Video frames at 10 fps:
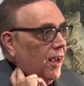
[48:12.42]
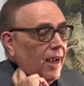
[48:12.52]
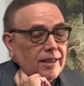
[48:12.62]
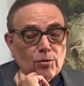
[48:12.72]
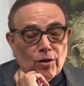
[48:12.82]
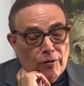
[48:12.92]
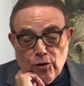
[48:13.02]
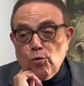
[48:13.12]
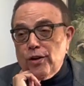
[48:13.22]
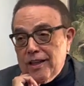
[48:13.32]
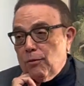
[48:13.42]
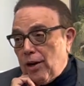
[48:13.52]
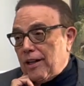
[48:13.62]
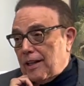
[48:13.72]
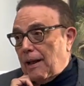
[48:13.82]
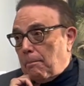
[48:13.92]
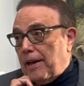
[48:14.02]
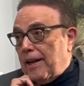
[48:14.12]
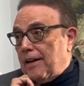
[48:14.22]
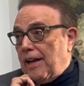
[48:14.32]
I said, well, if you really wanted that
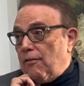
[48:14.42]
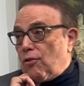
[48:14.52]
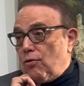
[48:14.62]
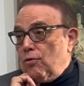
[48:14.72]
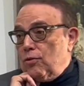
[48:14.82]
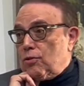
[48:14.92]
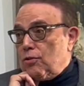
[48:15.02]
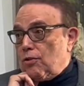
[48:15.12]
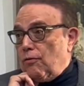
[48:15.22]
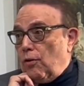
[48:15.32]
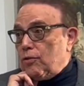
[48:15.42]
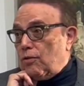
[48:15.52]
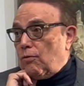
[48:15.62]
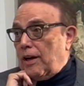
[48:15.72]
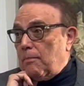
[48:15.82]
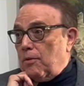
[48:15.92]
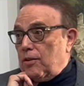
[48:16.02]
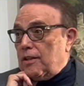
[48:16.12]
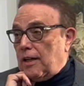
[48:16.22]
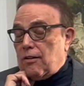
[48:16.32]
bad, have Cruz or Travolta write $1
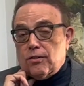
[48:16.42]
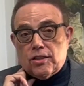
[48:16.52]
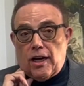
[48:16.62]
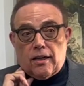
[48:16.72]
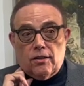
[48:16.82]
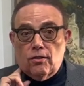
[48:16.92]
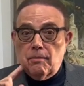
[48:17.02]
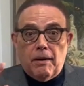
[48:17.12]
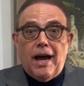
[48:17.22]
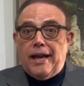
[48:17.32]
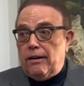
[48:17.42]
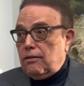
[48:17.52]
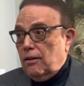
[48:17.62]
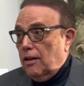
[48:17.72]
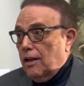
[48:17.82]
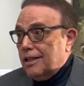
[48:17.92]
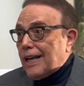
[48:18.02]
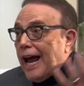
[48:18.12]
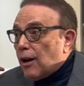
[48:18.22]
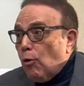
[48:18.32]
million check and you can buy it, because
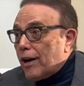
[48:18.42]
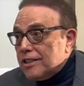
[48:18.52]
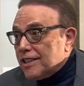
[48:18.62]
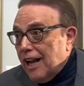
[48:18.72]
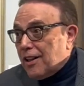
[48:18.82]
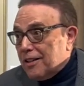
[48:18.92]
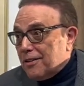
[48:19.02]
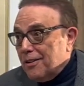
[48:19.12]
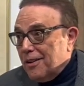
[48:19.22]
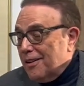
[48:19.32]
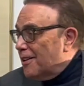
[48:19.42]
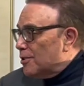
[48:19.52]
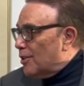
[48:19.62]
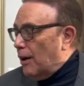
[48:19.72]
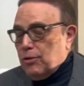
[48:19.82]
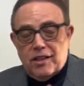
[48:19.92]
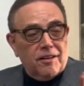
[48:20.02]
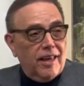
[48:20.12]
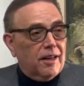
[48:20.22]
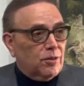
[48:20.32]
I don't want to sell it. So that was the
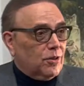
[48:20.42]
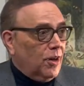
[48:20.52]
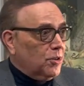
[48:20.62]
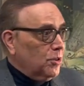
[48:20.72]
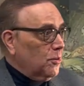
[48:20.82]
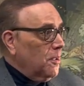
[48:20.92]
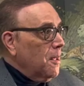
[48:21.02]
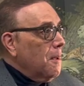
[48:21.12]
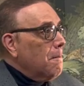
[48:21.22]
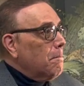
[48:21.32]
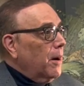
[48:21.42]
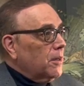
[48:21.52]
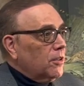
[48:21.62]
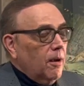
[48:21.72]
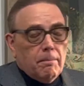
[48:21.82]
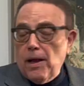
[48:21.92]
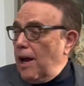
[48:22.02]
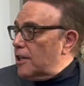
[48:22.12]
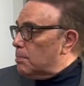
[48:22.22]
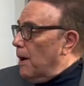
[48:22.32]
end of that discussion. But
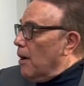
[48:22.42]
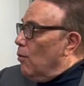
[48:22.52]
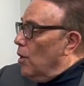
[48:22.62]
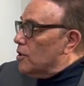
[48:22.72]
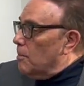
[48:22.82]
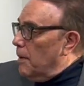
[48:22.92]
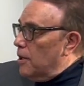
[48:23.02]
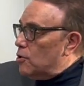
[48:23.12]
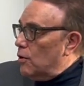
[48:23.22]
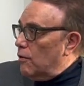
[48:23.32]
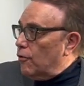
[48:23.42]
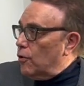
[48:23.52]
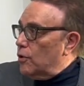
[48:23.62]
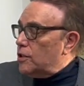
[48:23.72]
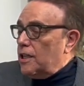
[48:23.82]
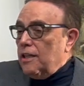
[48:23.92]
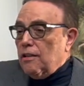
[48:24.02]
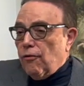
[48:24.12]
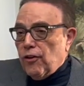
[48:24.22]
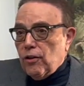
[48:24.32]
Hannes Bach was a major influence in
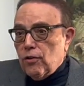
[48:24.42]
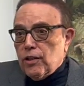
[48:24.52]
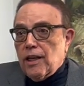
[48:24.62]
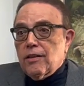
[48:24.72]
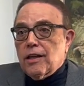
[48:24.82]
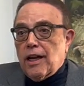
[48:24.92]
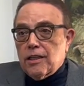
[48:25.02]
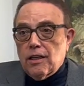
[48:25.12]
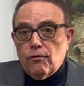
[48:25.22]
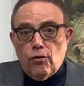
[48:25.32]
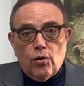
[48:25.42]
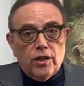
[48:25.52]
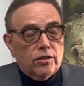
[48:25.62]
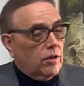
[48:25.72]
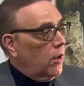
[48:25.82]
the field in the 1940s